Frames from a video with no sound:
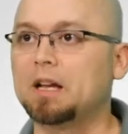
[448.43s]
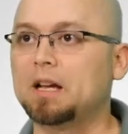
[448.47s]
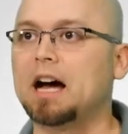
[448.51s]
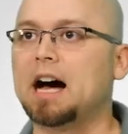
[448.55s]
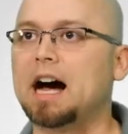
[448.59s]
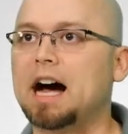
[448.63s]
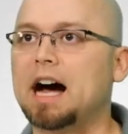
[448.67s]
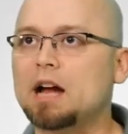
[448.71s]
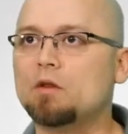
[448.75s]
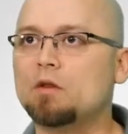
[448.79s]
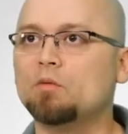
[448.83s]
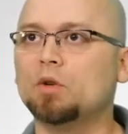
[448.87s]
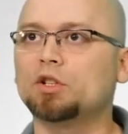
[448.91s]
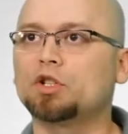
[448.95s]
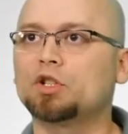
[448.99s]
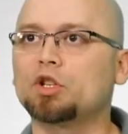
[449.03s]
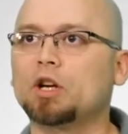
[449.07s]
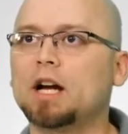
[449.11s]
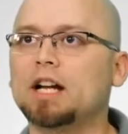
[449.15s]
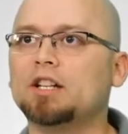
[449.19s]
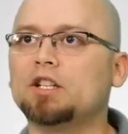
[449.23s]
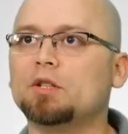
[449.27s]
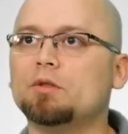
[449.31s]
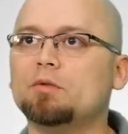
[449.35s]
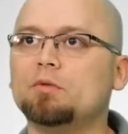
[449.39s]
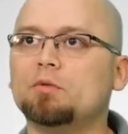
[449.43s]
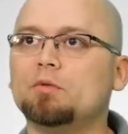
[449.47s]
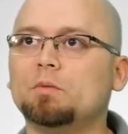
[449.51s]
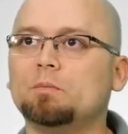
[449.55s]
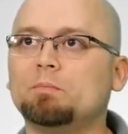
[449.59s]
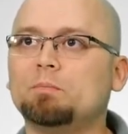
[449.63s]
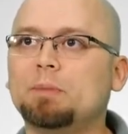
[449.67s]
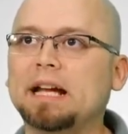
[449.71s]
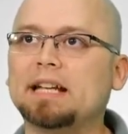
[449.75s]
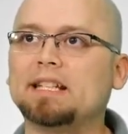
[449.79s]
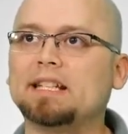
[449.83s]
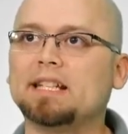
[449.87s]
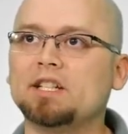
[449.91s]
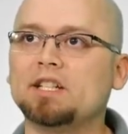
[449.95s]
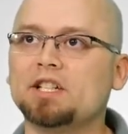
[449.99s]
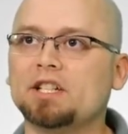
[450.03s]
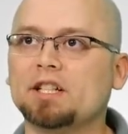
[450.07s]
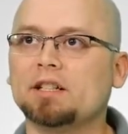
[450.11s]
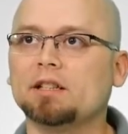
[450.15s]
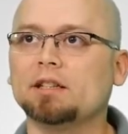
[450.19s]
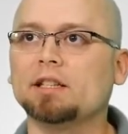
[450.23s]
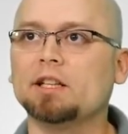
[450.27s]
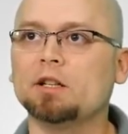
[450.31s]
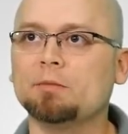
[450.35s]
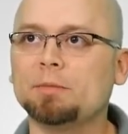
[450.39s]
I will try to pay attention
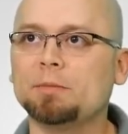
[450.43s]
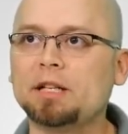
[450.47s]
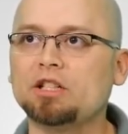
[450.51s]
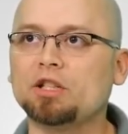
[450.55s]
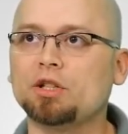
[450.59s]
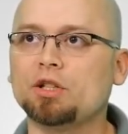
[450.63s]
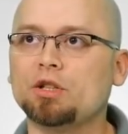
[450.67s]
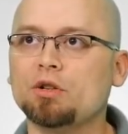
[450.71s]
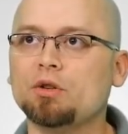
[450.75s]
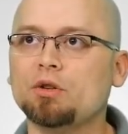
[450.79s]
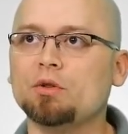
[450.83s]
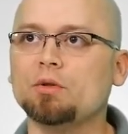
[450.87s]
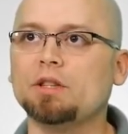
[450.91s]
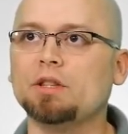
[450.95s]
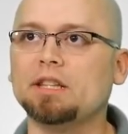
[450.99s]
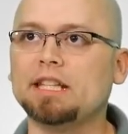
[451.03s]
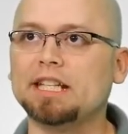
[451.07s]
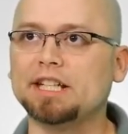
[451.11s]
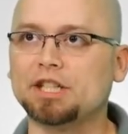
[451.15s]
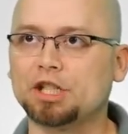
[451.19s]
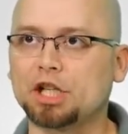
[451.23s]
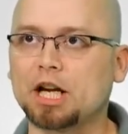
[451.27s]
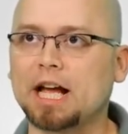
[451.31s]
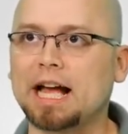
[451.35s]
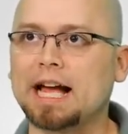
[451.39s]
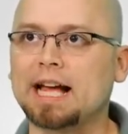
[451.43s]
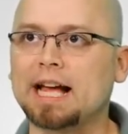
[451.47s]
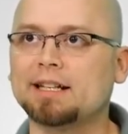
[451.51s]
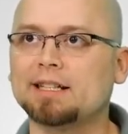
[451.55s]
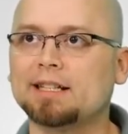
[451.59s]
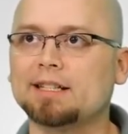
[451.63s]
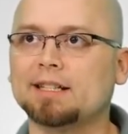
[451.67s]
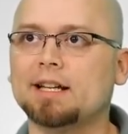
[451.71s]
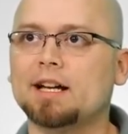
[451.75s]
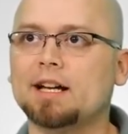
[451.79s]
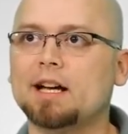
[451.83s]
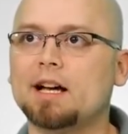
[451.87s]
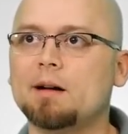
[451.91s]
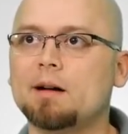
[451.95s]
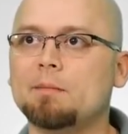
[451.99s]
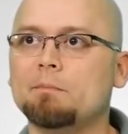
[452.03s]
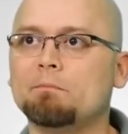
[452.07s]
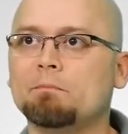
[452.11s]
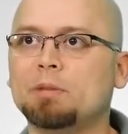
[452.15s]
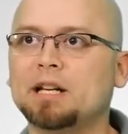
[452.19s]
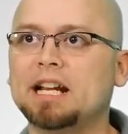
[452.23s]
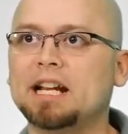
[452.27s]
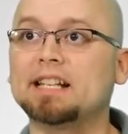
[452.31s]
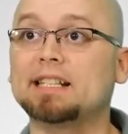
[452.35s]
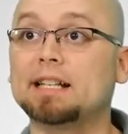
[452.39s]
a little bit to the chat,
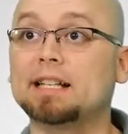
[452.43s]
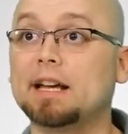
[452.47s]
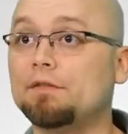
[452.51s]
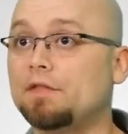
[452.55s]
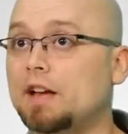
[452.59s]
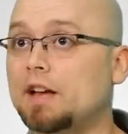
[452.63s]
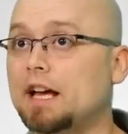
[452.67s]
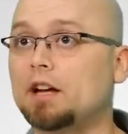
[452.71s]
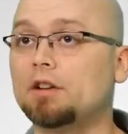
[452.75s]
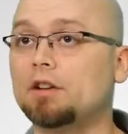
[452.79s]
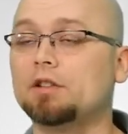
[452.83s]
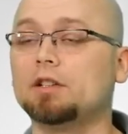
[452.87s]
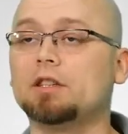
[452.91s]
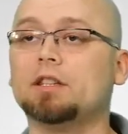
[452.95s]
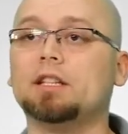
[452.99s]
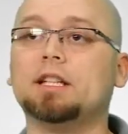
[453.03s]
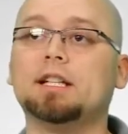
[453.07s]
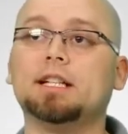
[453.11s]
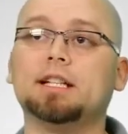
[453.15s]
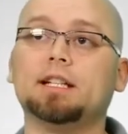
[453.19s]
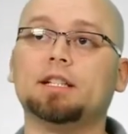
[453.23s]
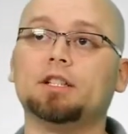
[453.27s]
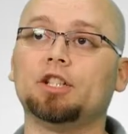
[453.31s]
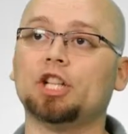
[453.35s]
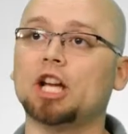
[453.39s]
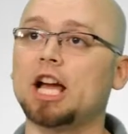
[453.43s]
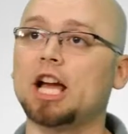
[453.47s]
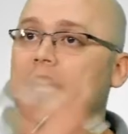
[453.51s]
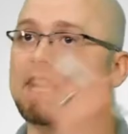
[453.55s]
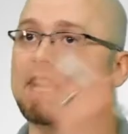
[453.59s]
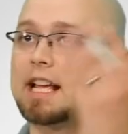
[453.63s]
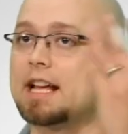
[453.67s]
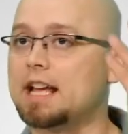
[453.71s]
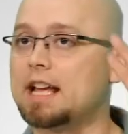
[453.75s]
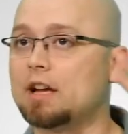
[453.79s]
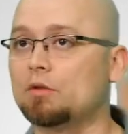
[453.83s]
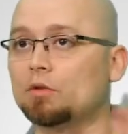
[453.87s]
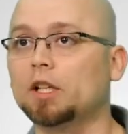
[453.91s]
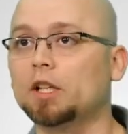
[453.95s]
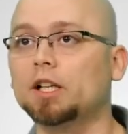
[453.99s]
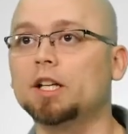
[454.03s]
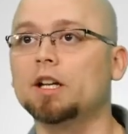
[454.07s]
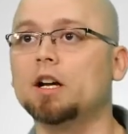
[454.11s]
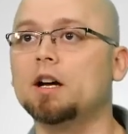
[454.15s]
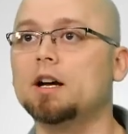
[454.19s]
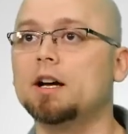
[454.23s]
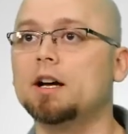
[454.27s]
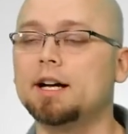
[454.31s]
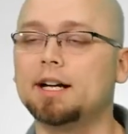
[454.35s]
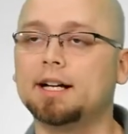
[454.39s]
but as I found, the chat can get really